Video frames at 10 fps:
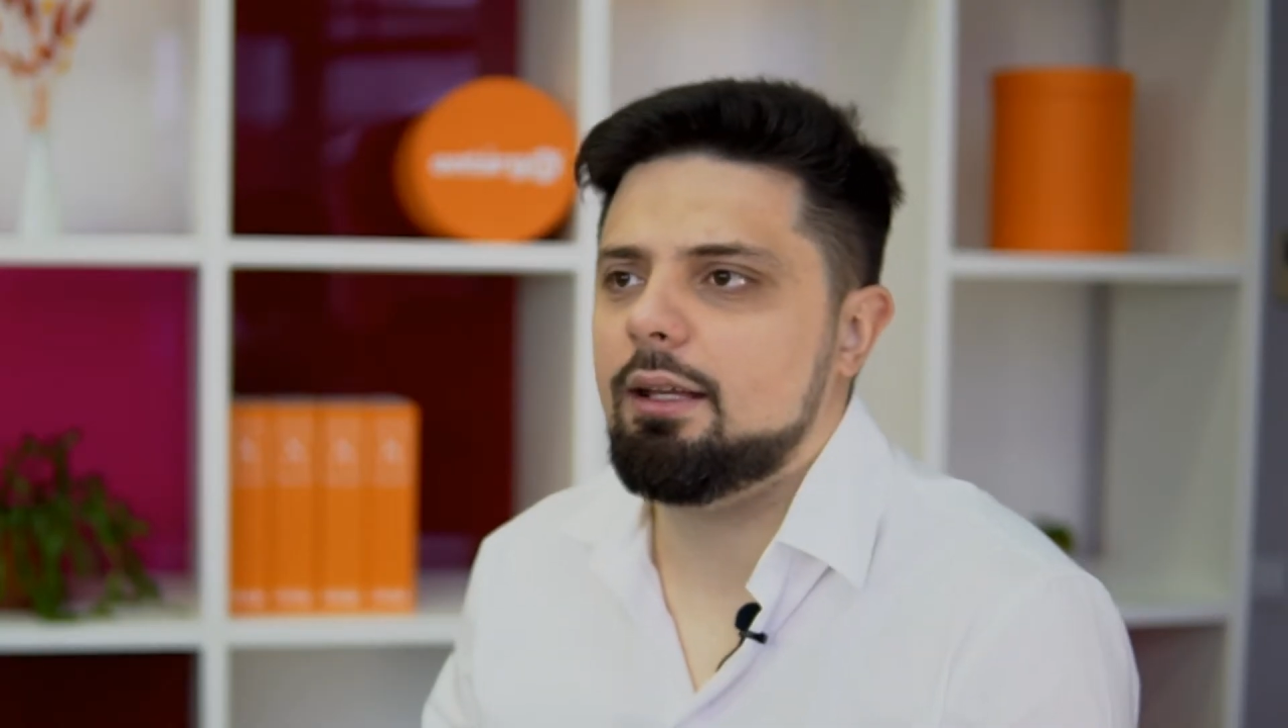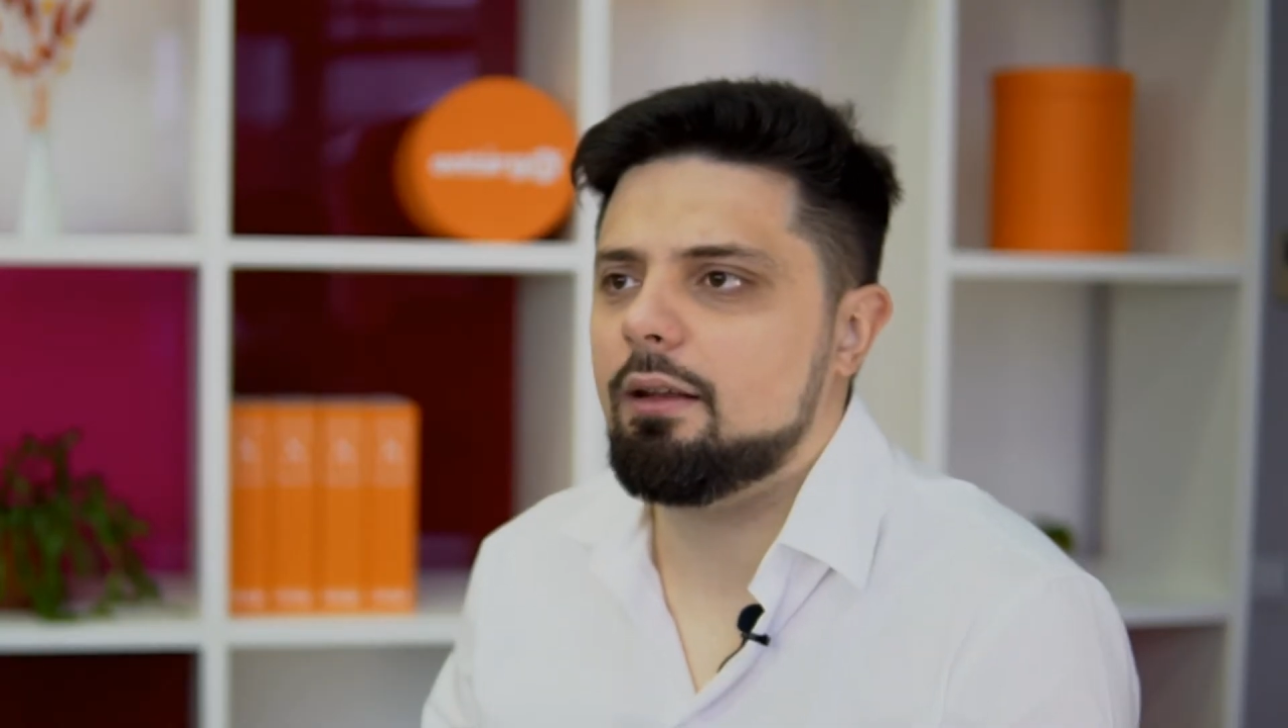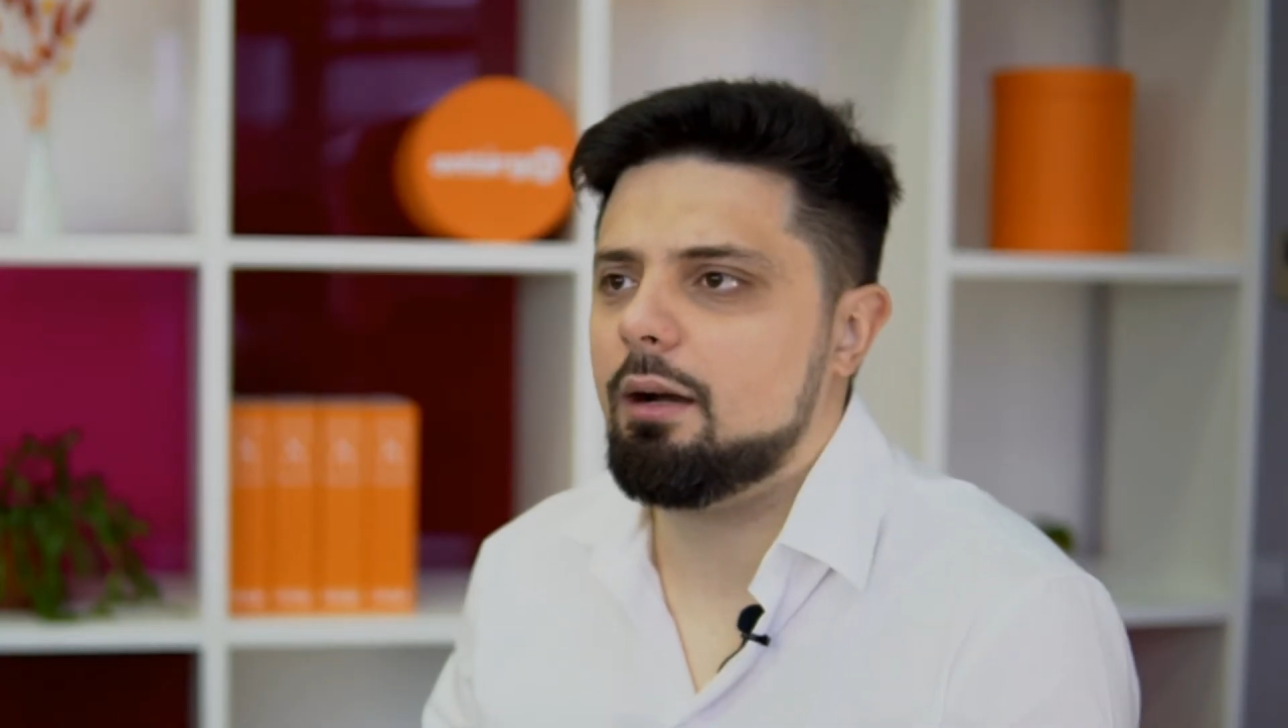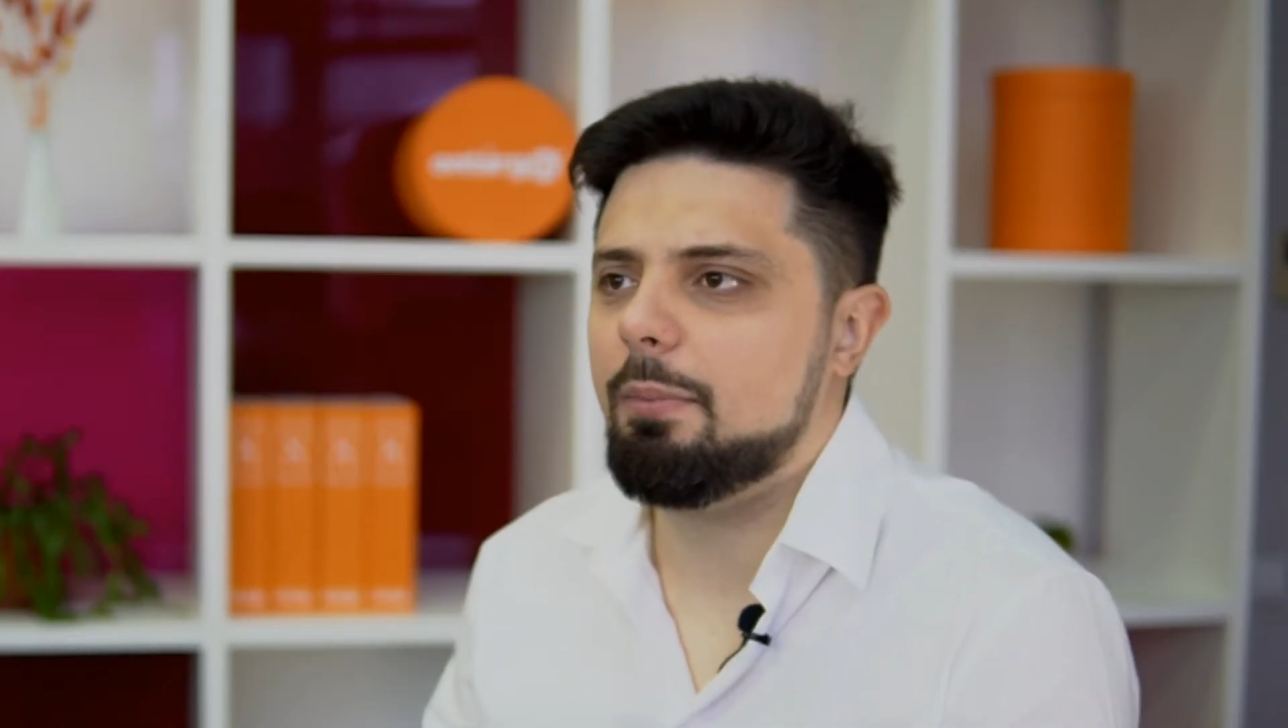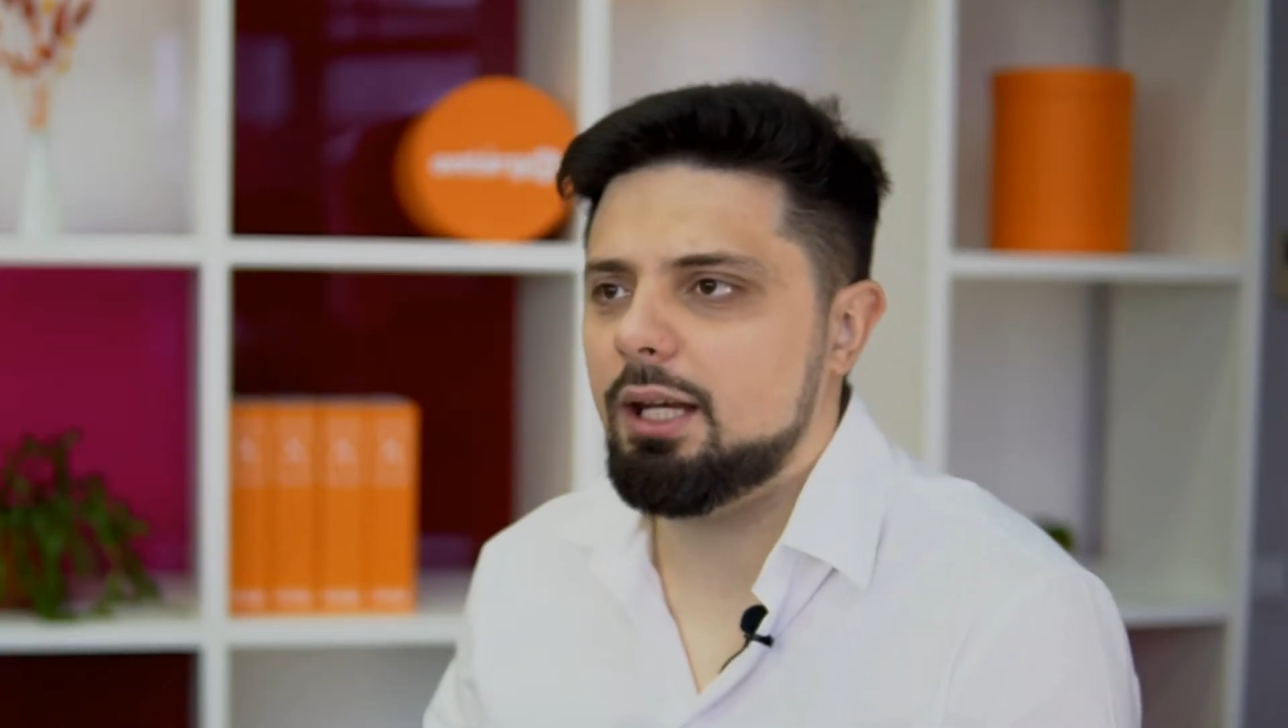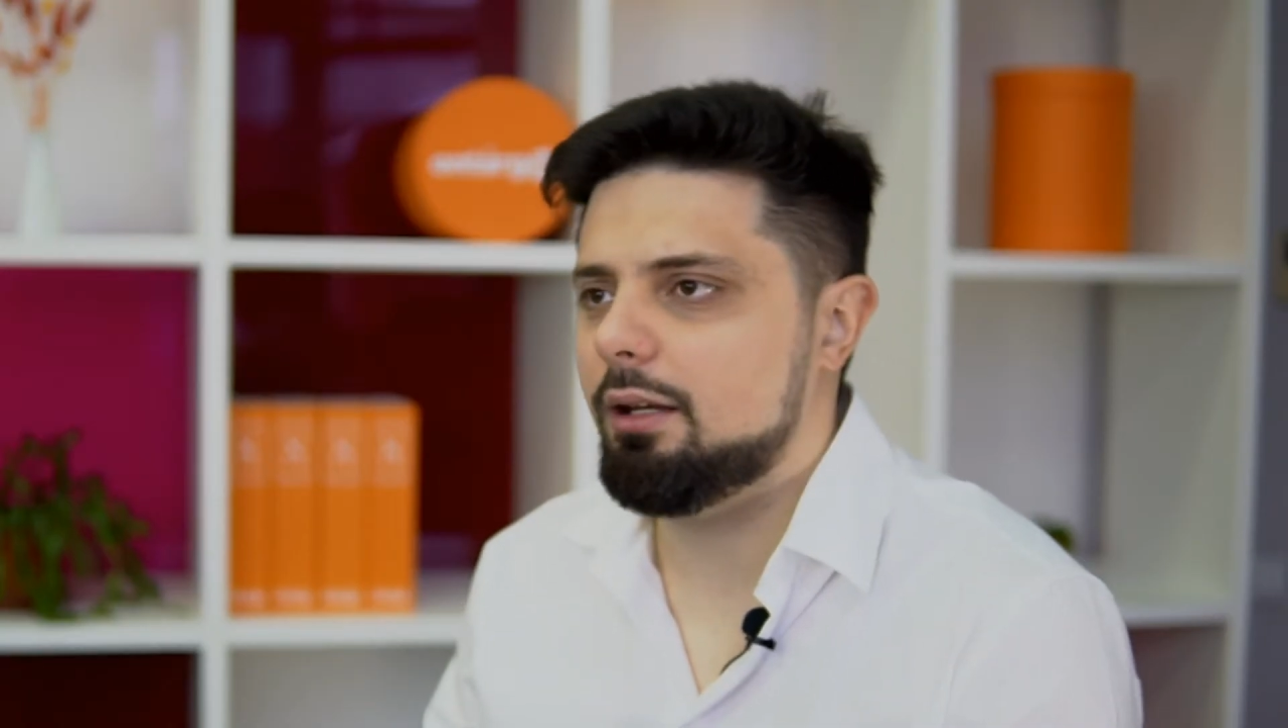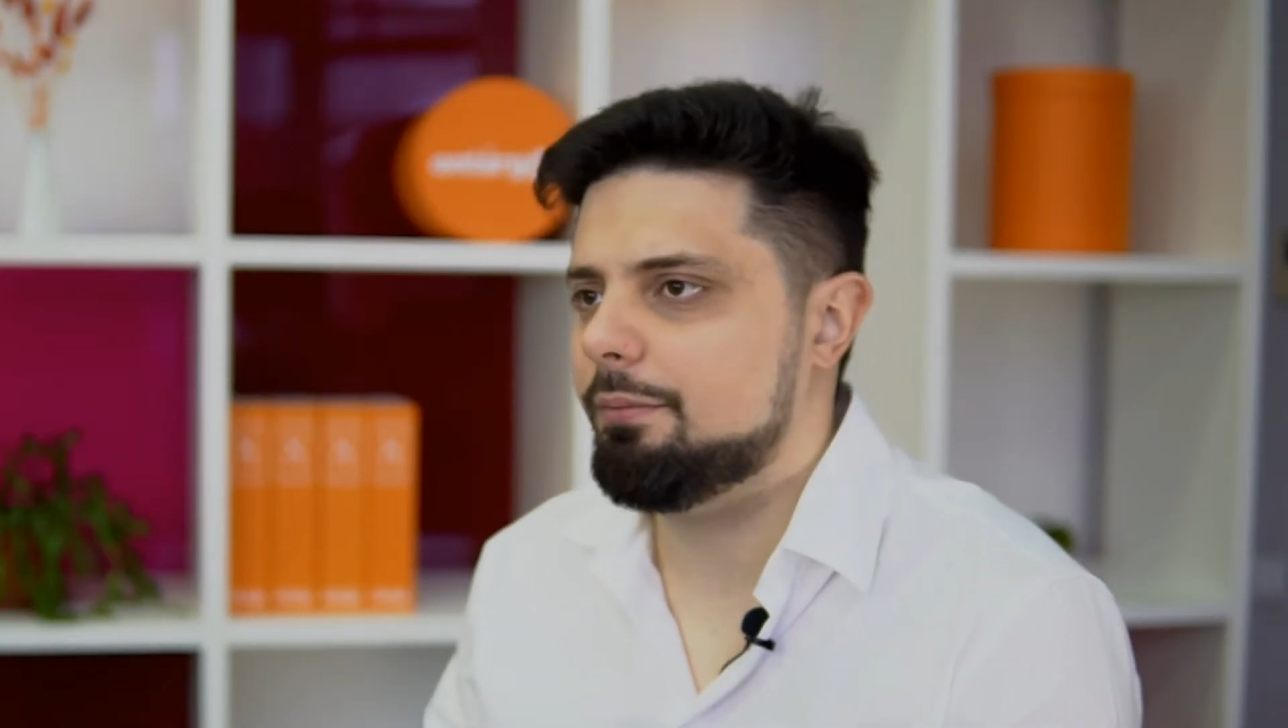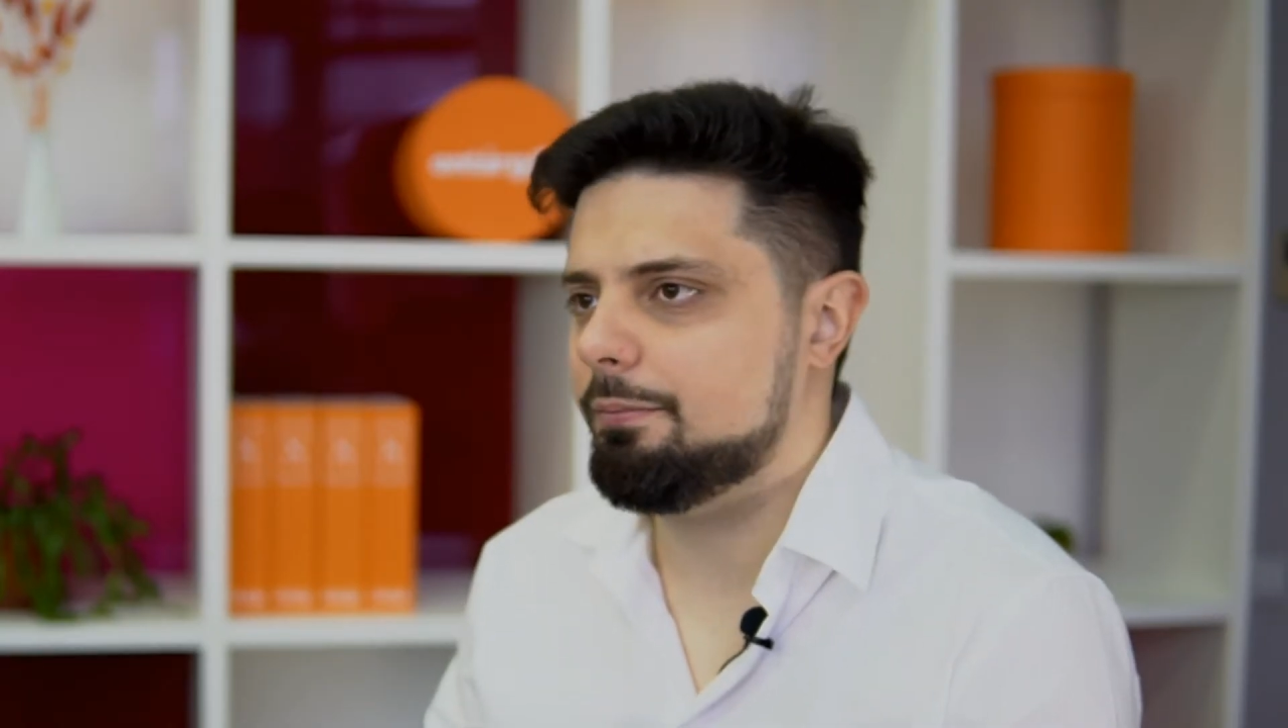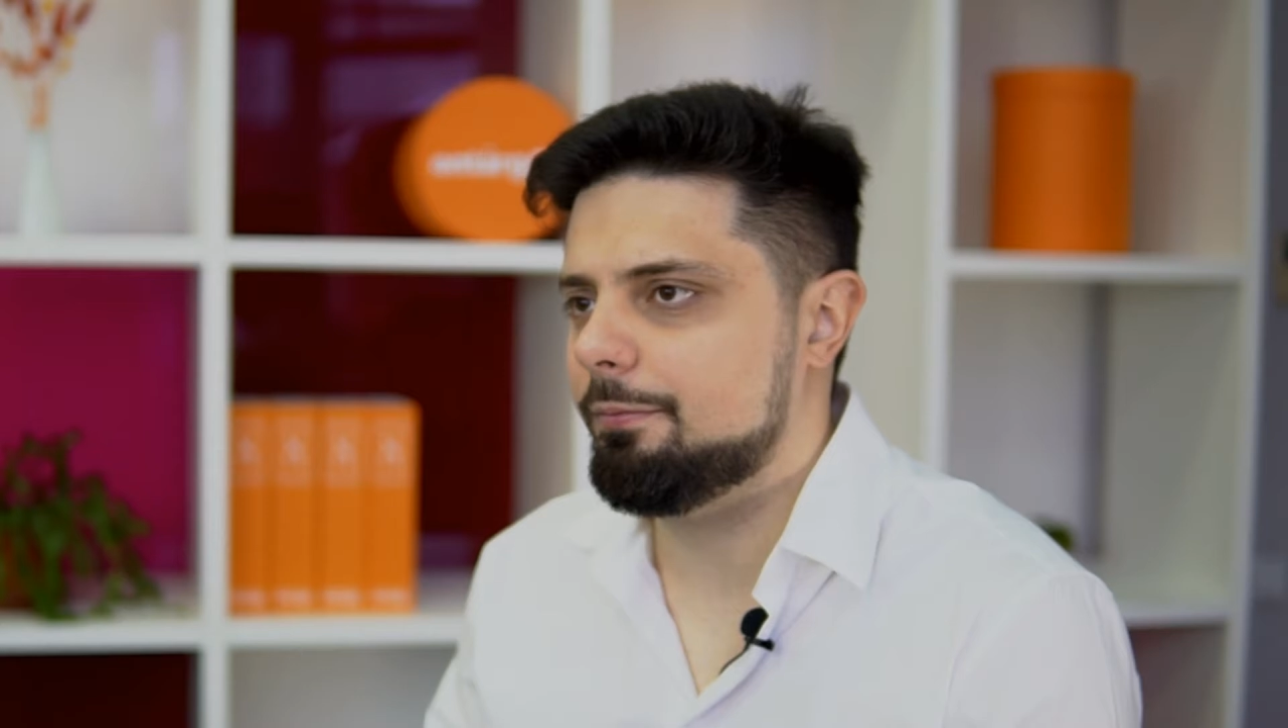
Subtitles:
there are many